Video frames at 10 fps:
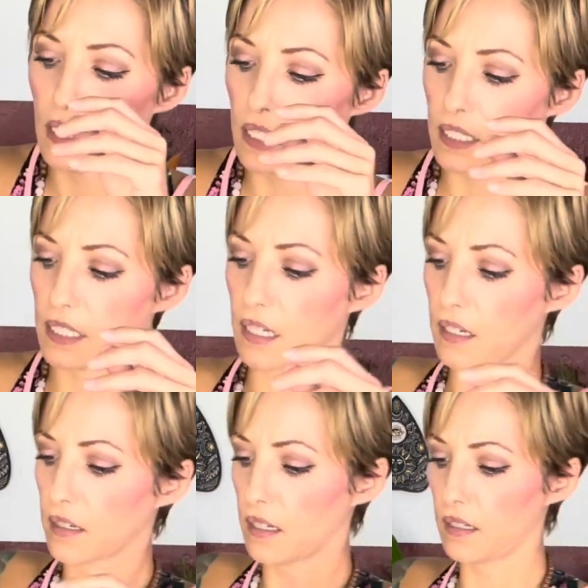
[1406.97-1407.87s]
Yeah,
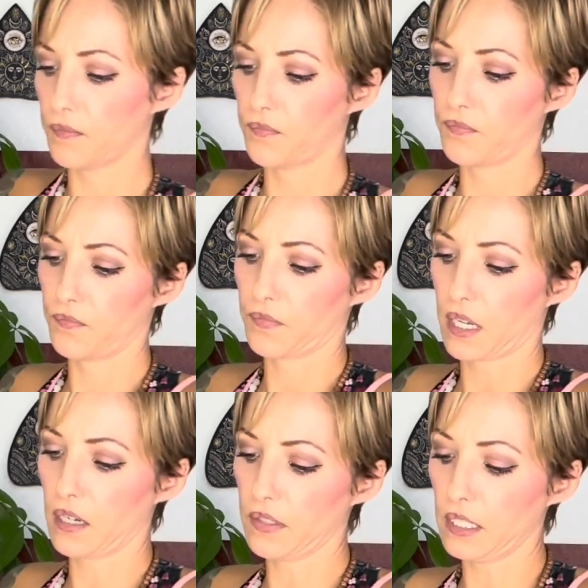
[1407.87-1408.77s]
I
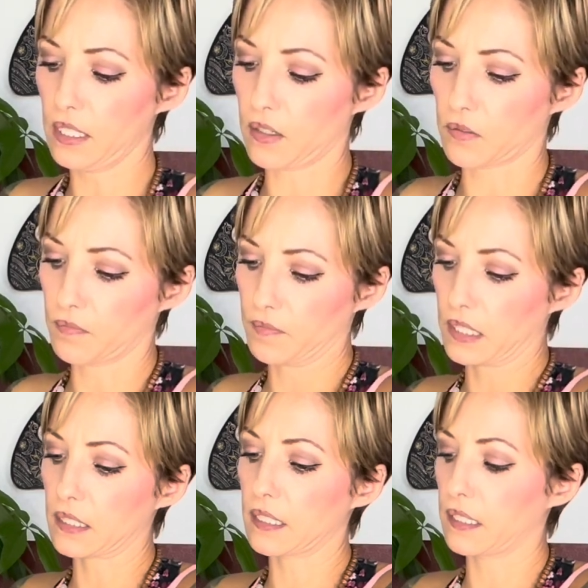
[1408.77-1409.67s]
don't really know.
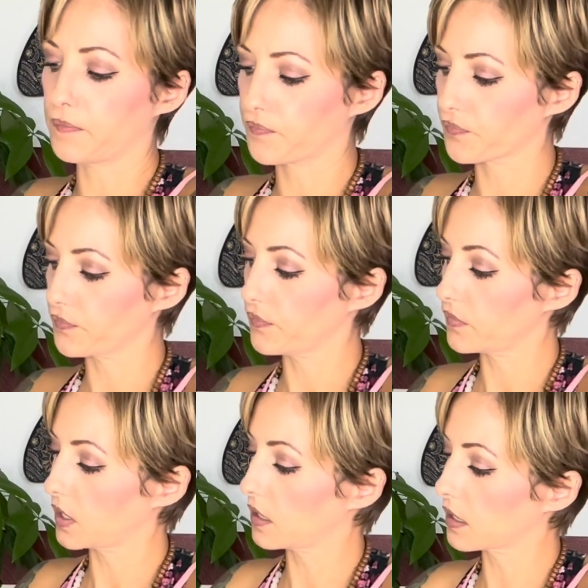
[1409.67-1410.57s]
Let's see.
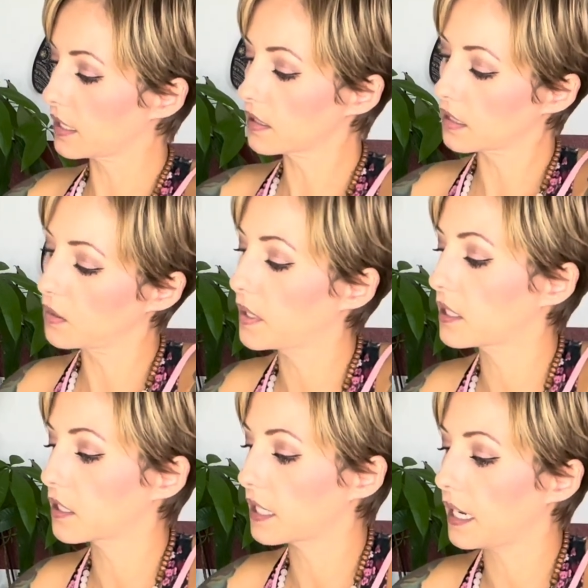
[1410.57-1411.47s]
Let's see where
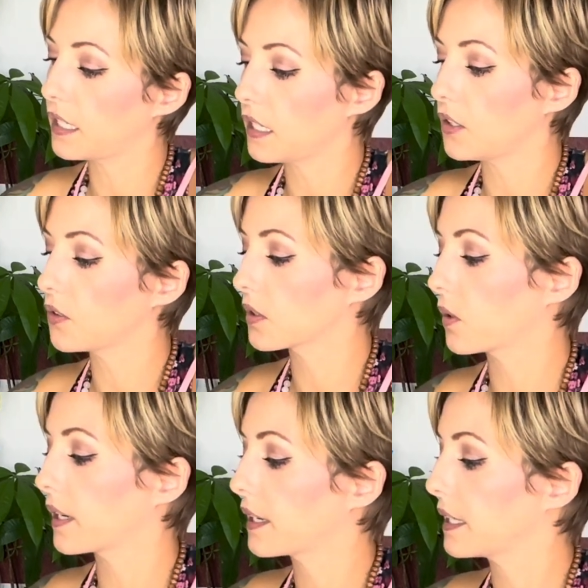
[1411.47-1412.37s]
it's taking you,
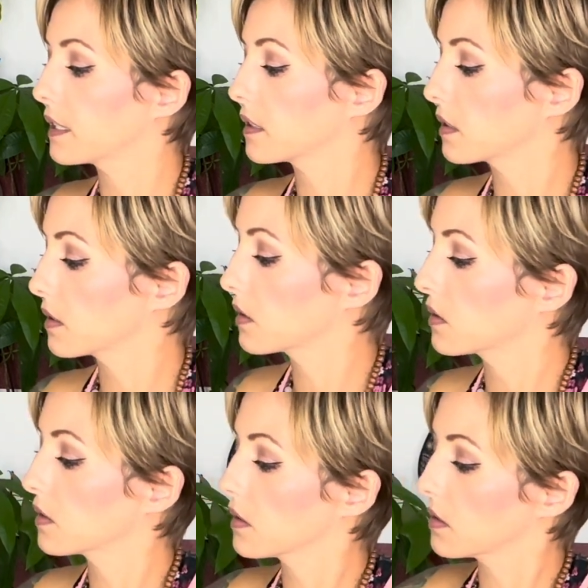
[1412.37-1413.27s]
Aquarius.
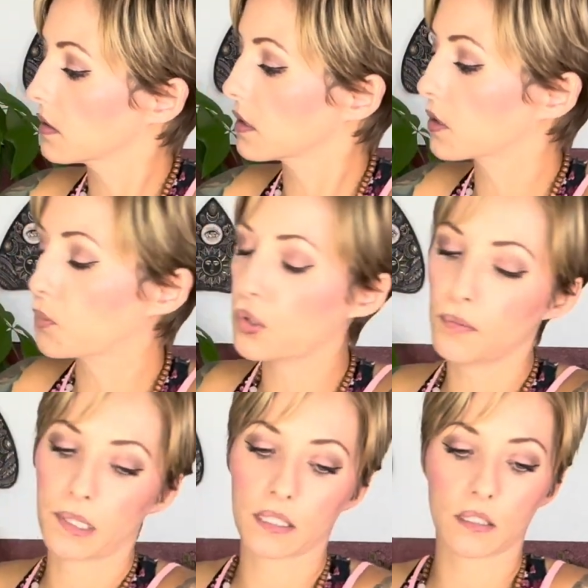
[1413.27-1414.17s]
Let's pull a
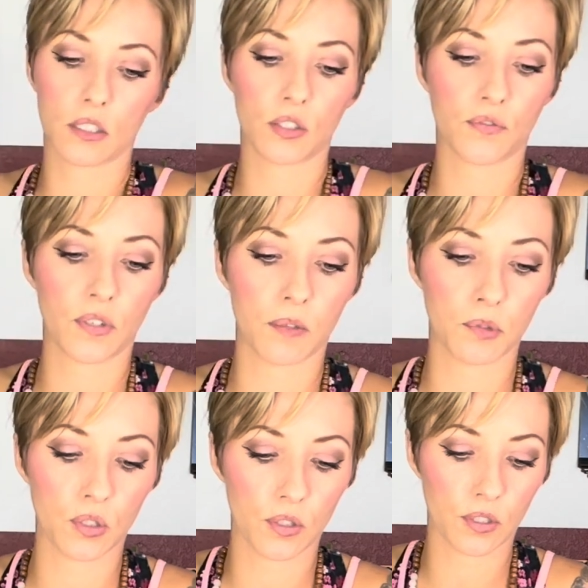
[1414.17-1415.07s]
message from
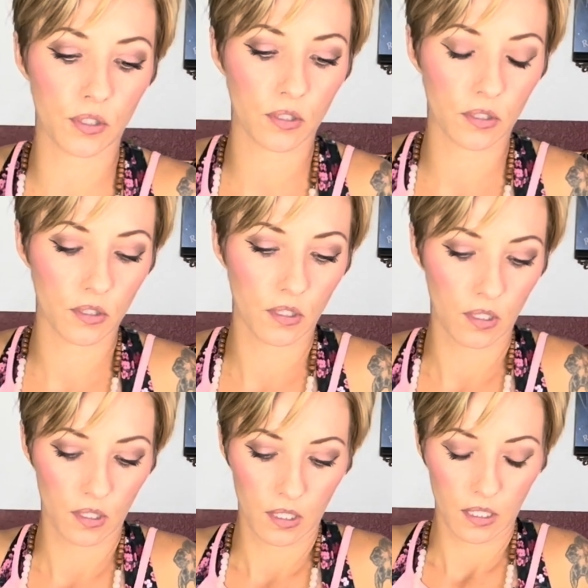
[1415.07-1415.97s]
your
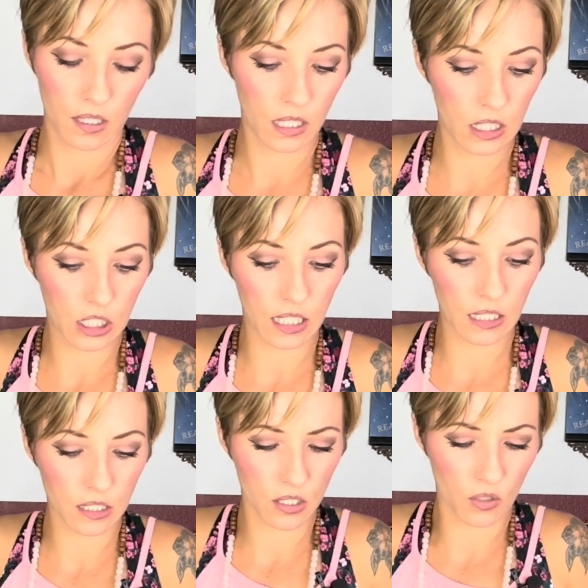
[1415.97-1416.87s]

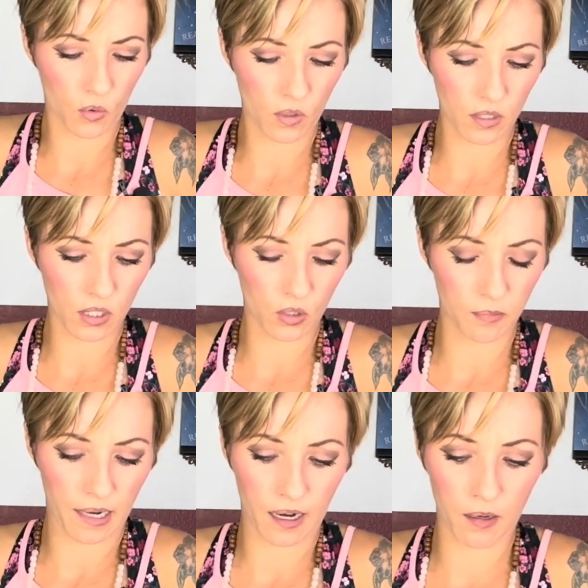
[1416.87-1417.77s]
Enchanted Oracle
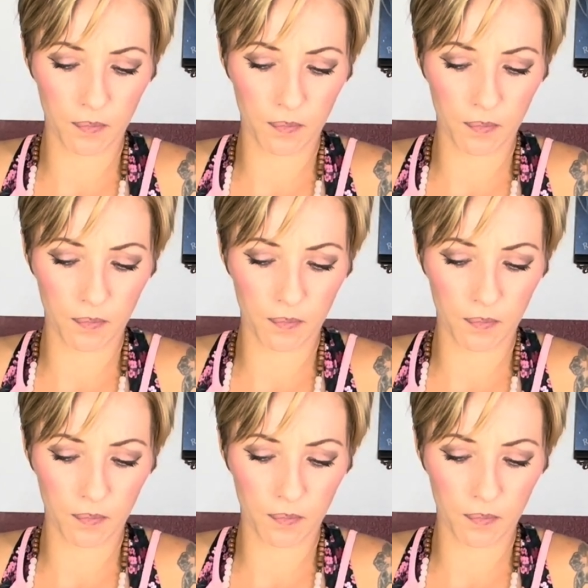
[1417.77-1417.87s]
map.